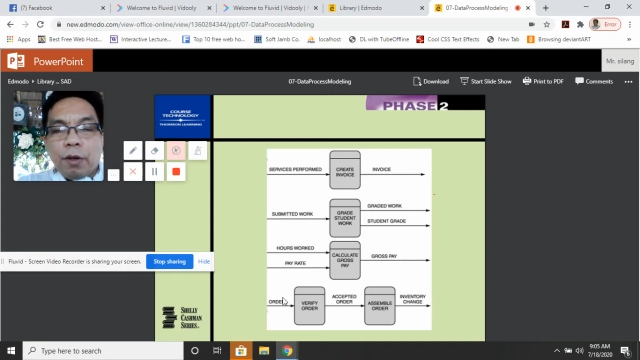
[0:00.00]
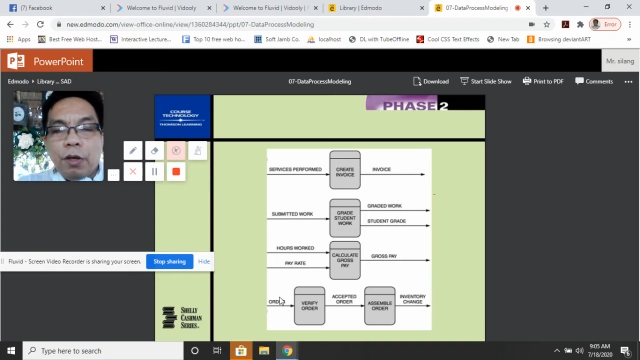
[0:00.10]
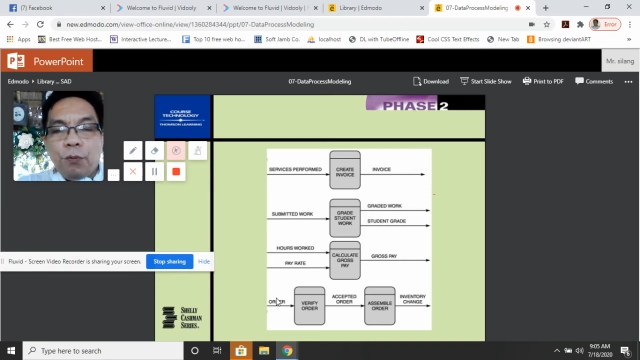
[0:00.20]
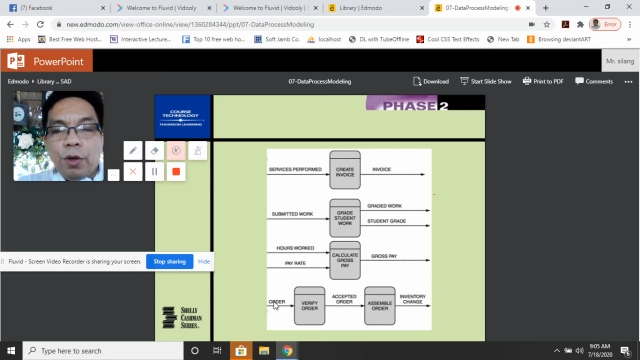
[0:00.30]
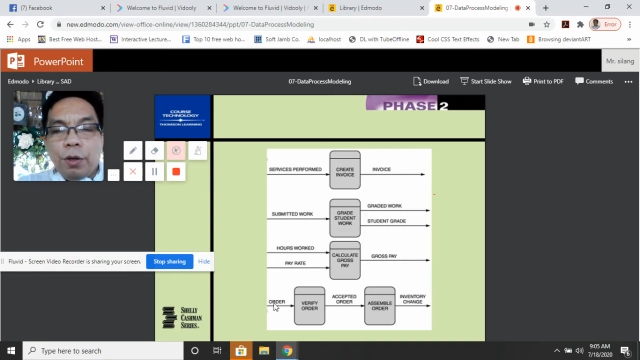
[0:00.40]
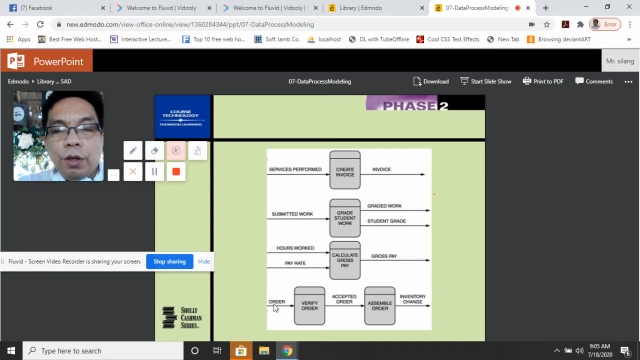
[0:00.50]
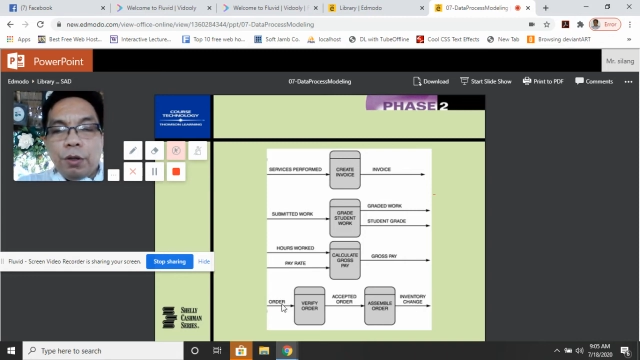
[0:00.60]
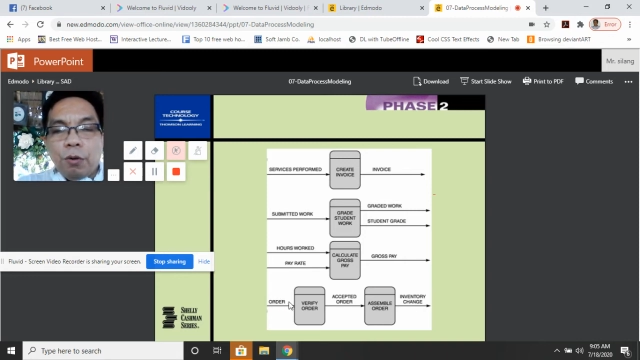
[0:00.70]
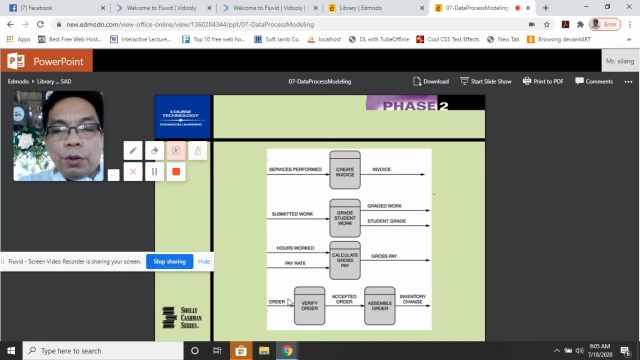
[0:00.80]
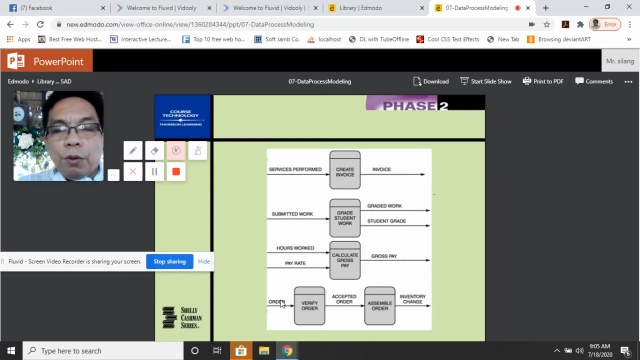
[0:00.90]
If we
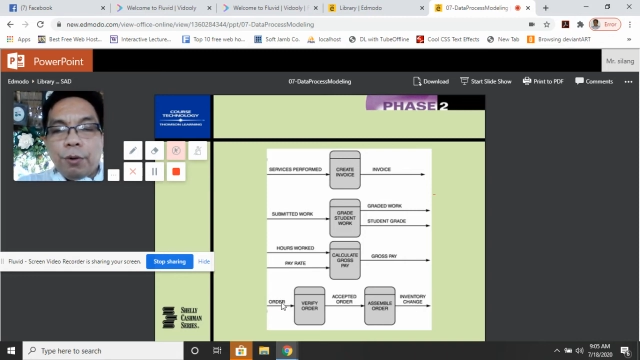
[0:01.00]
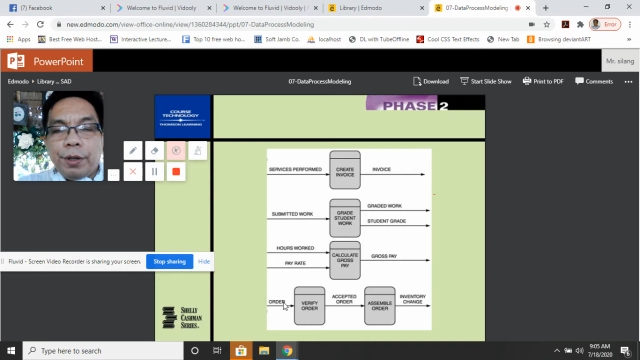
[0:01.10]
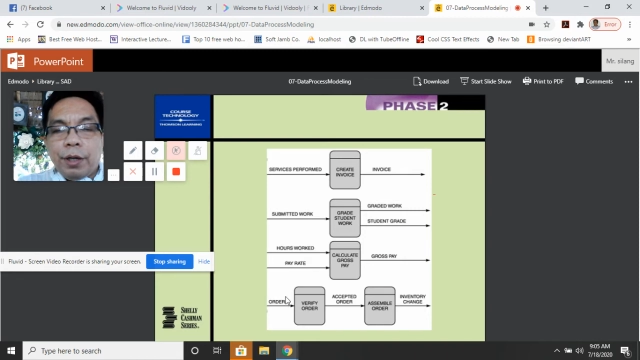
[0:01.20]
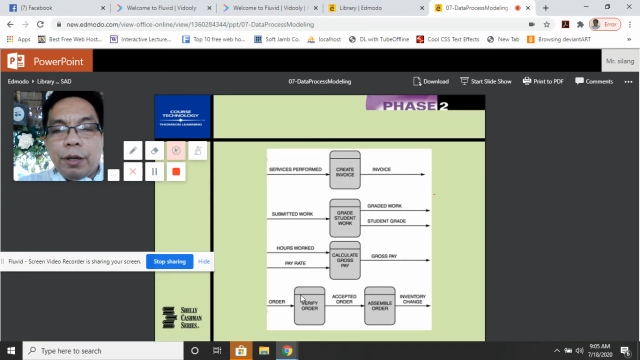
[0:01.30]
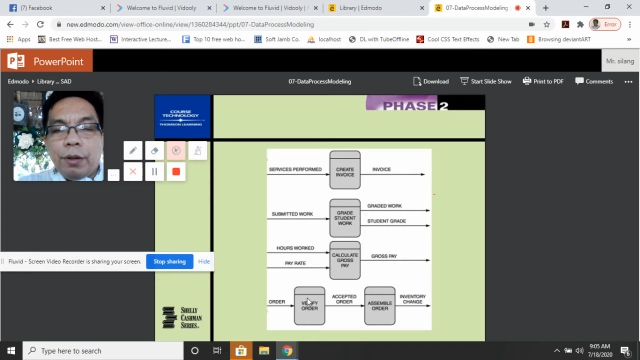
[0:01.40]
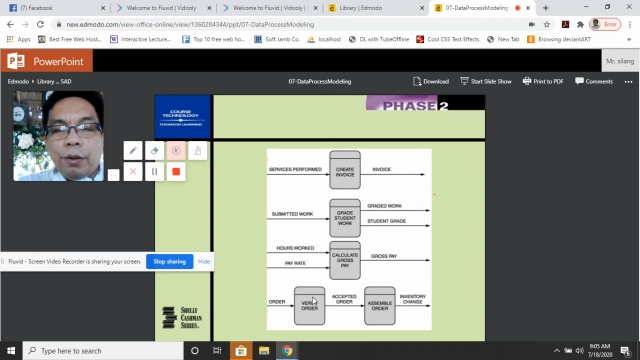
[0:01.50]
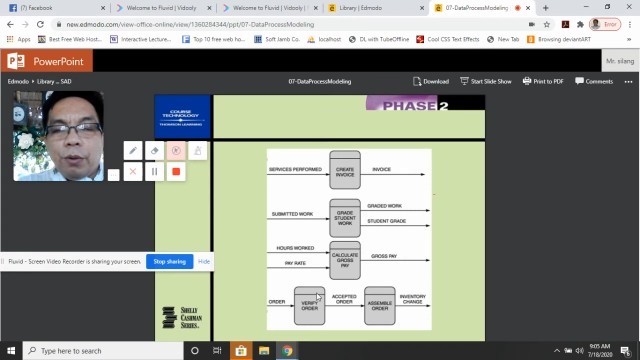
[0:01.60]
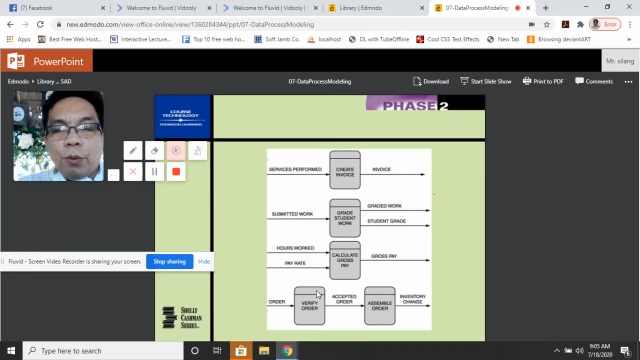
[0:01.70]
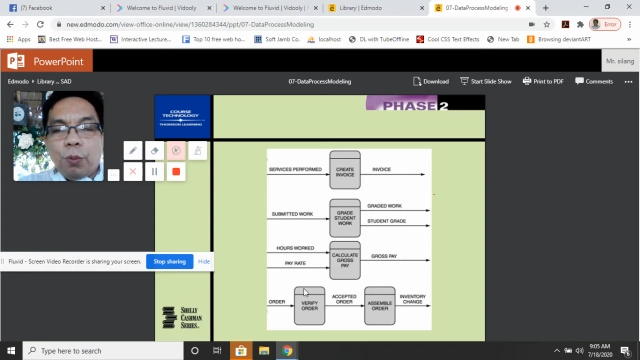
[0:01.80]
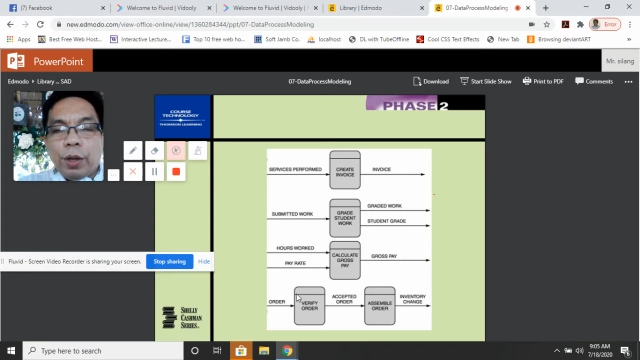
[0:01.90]
know the order,
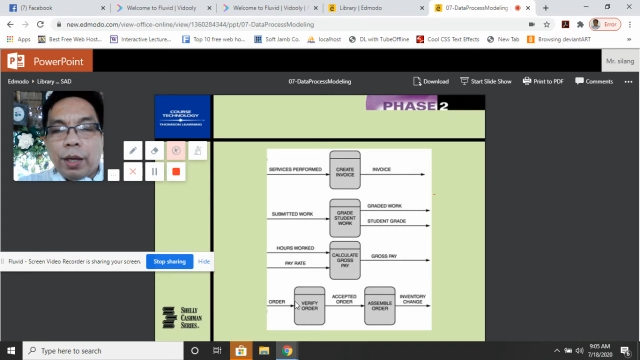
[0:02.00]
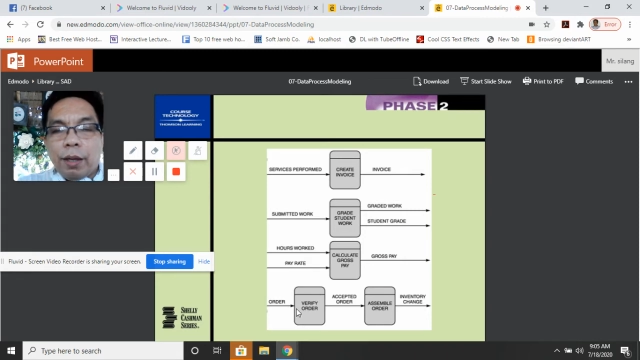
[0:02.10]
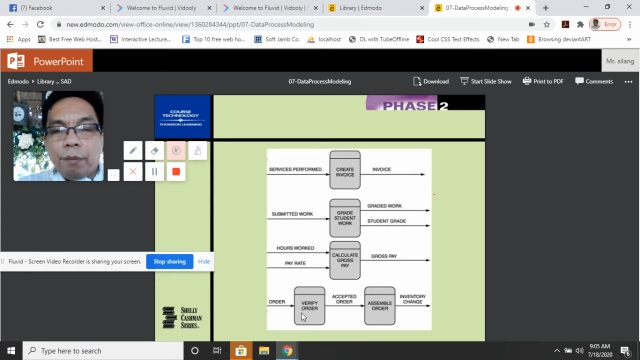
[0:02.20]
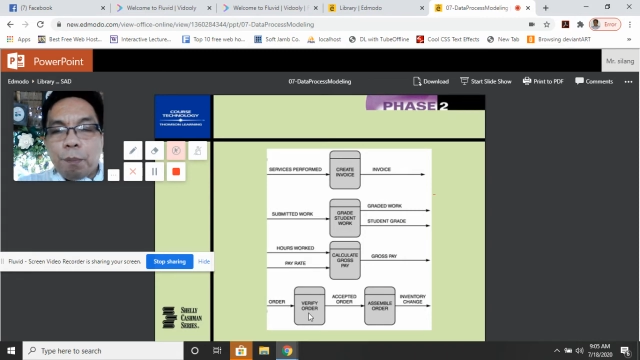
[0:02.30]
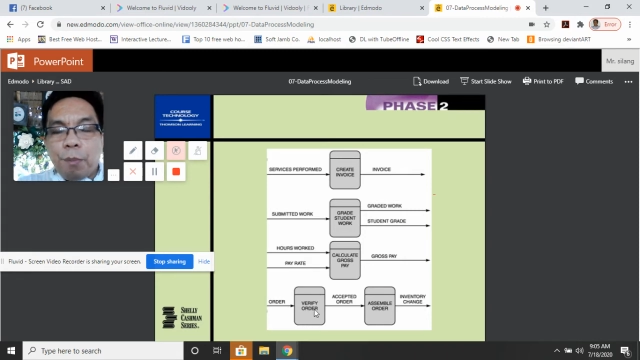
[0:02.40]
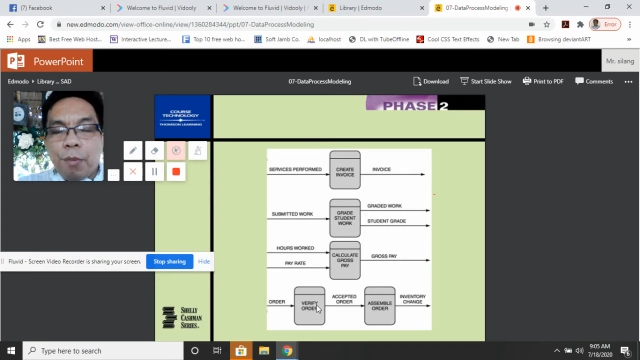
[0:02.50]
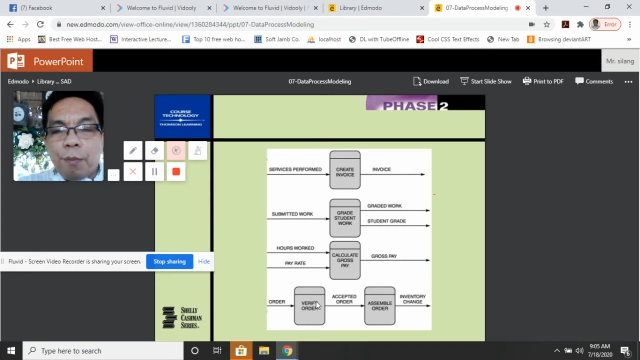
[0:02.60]
we can